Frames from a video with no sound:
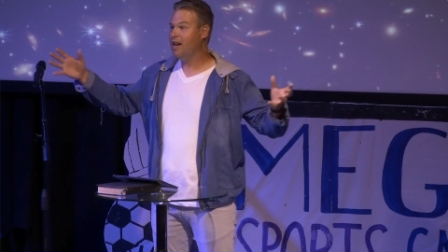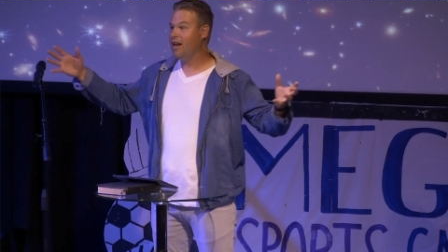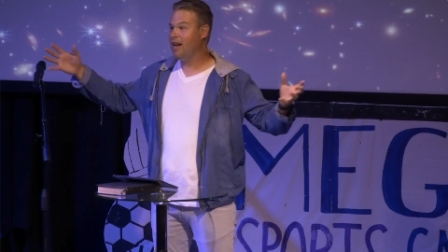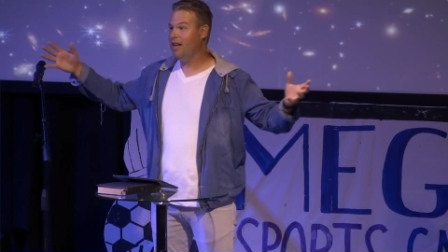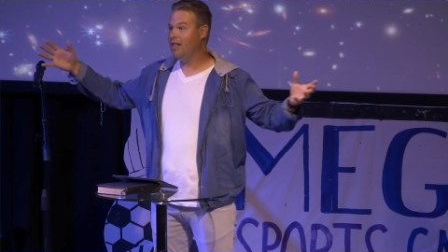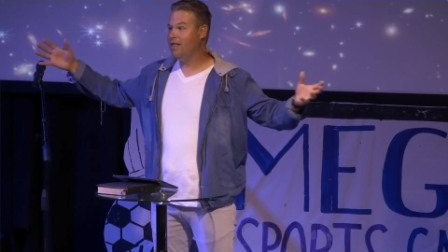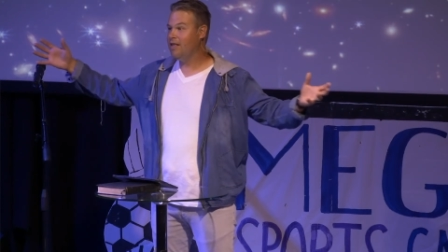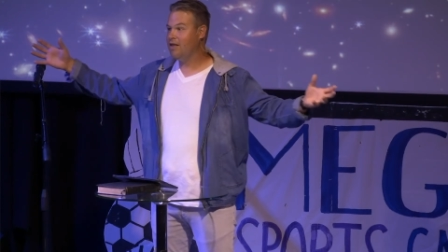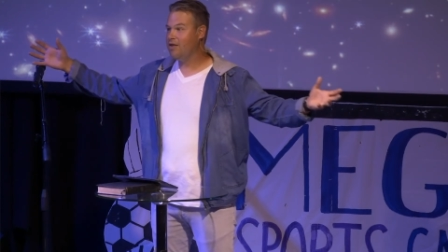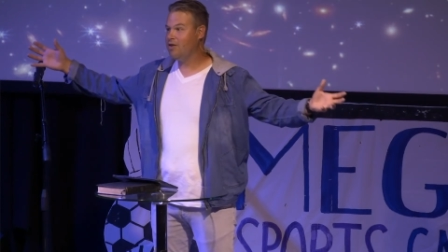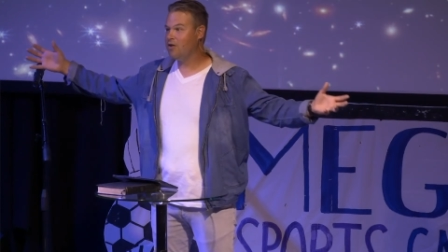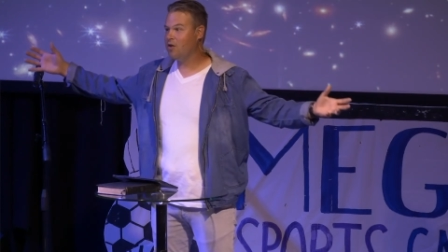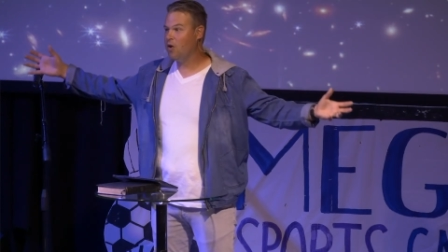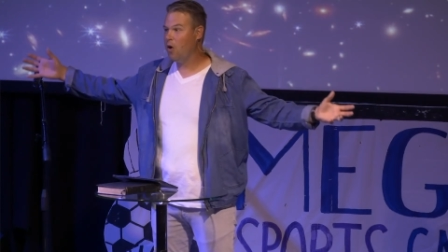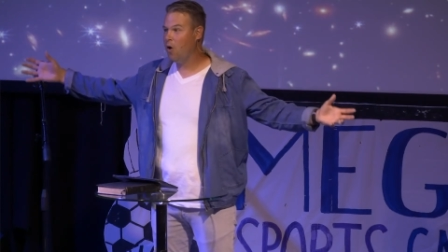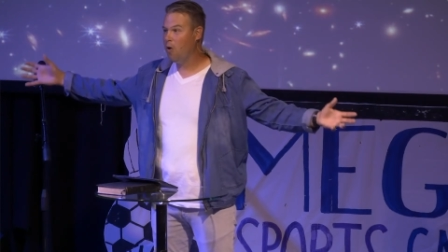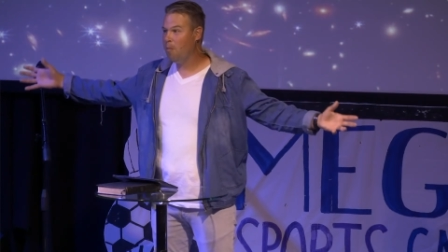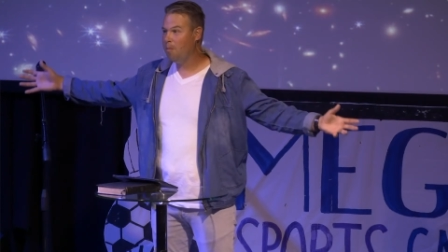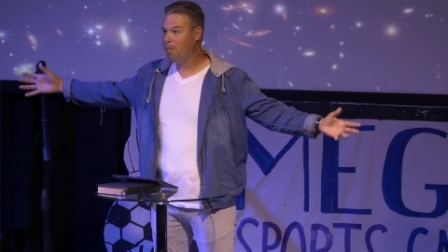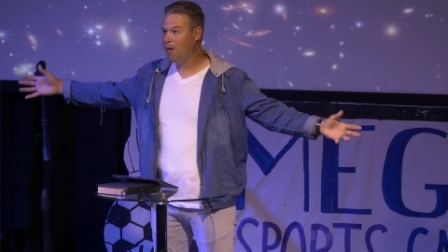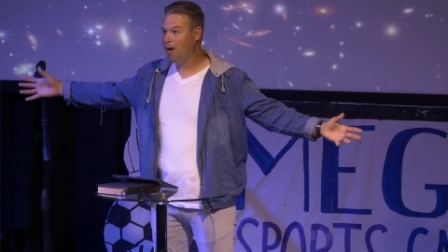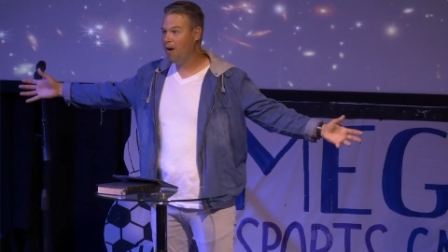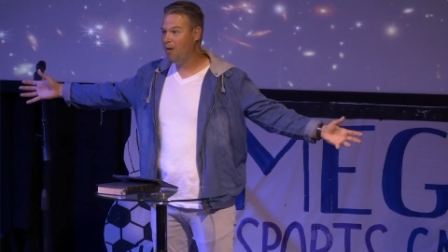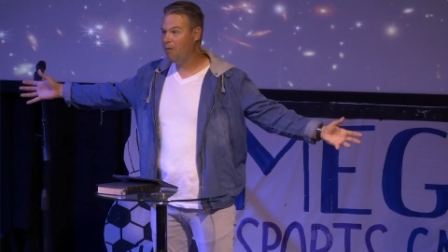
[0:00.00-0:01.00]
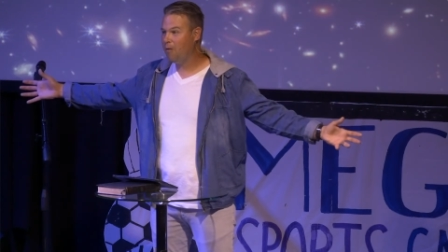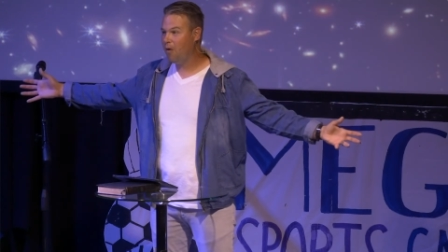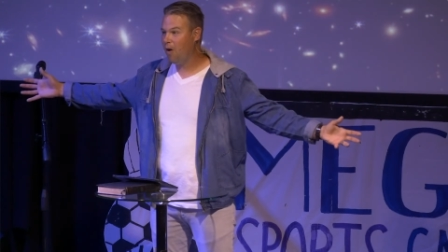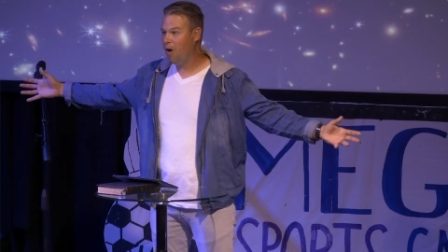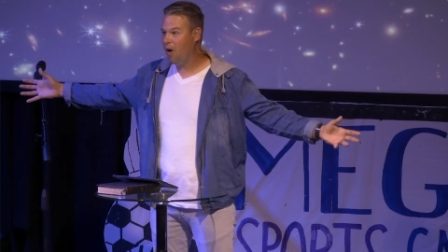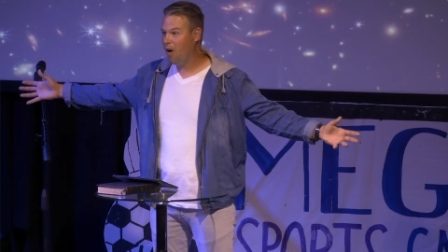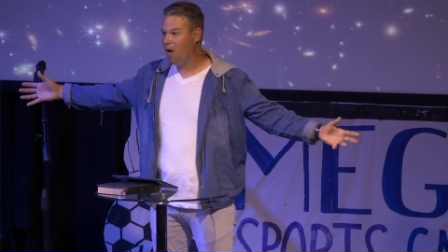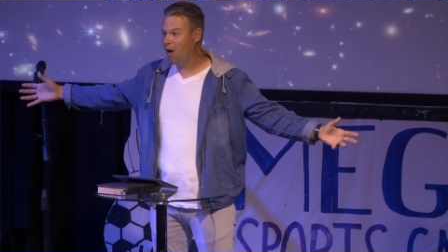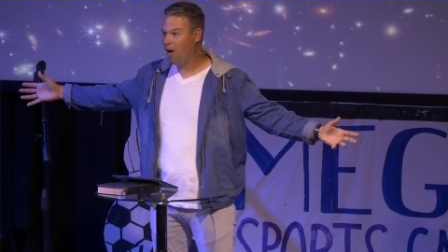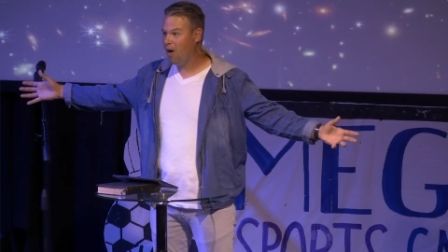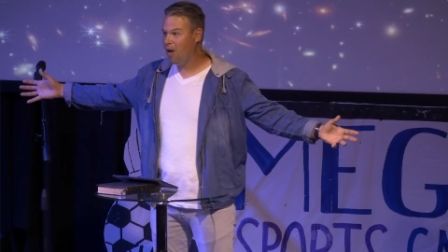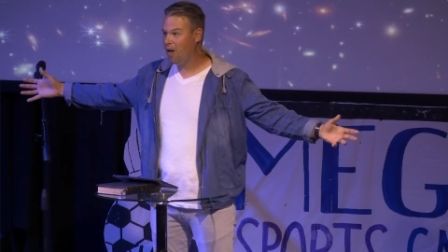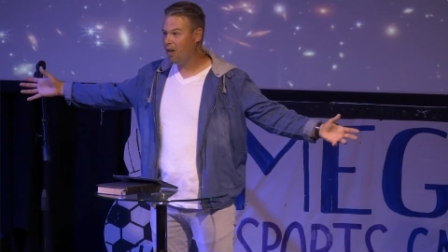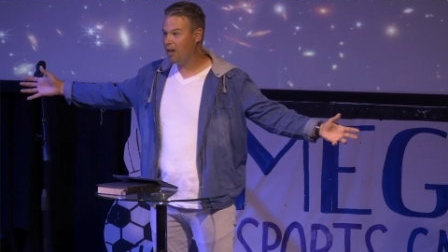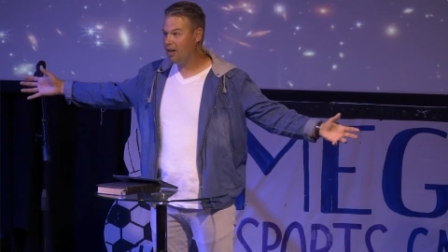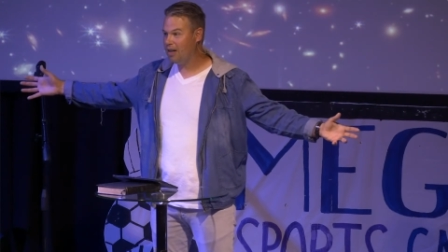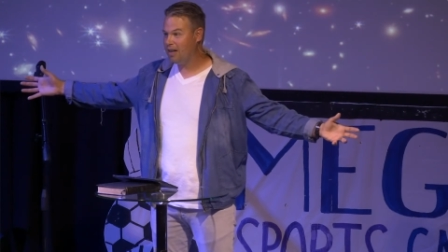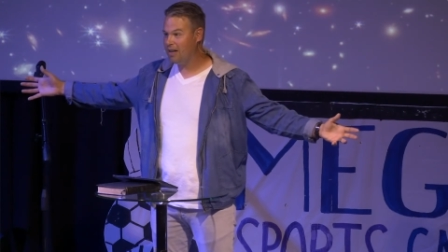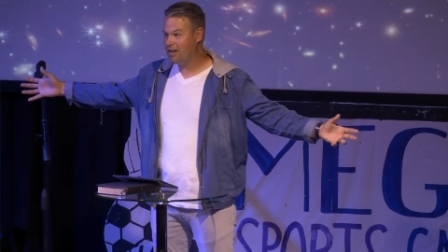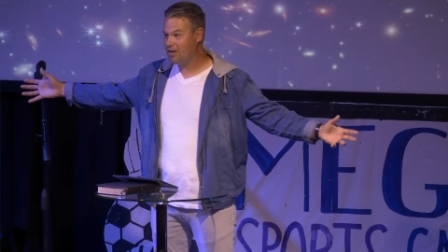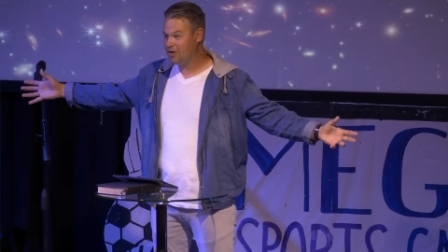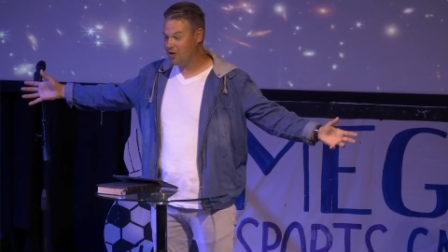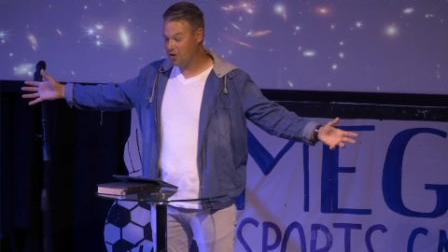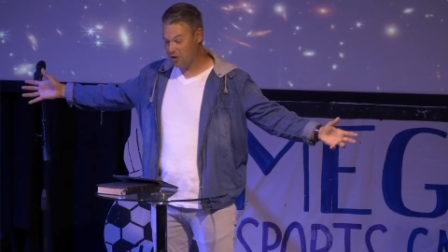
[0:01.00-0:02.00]
in the scope of all
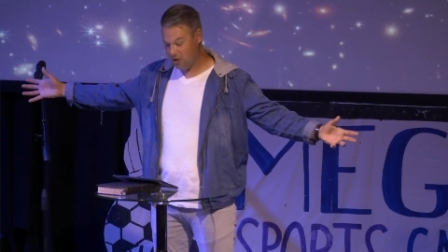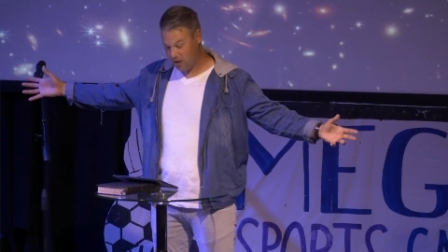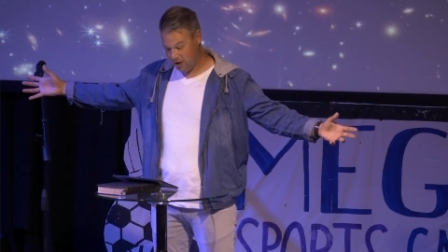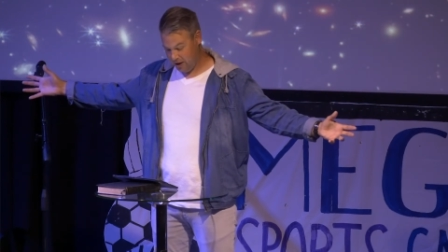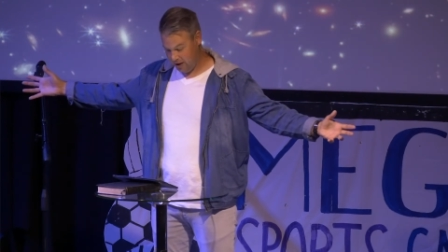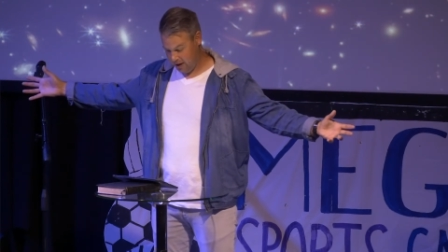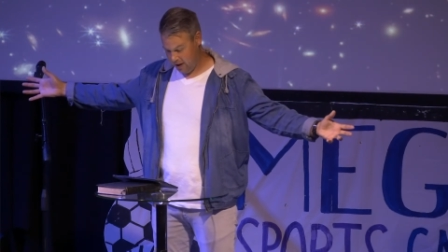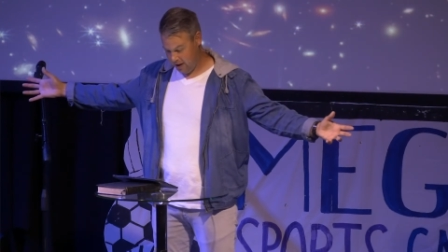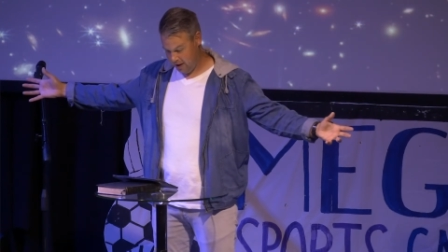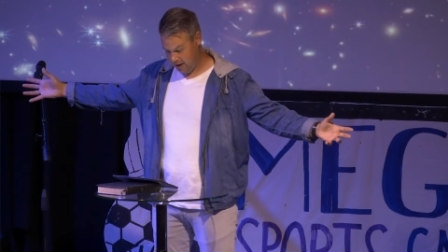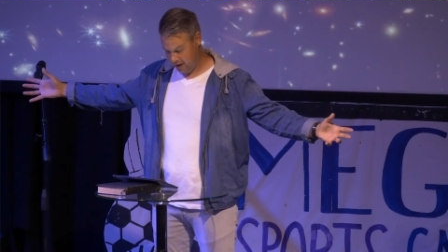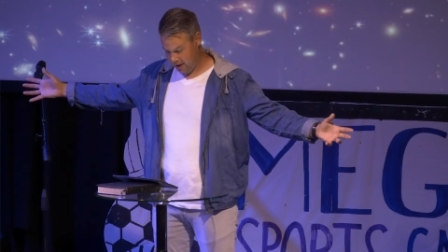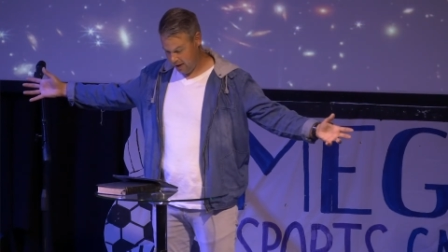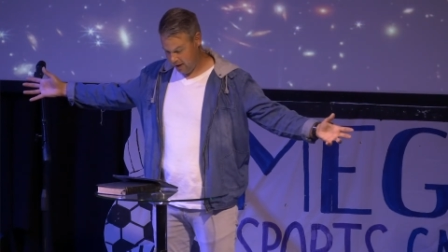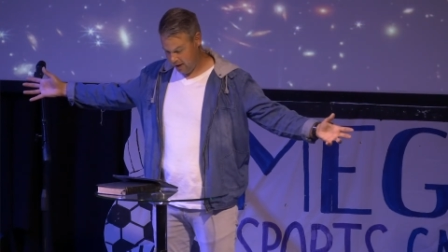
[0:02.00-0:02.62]
eternity?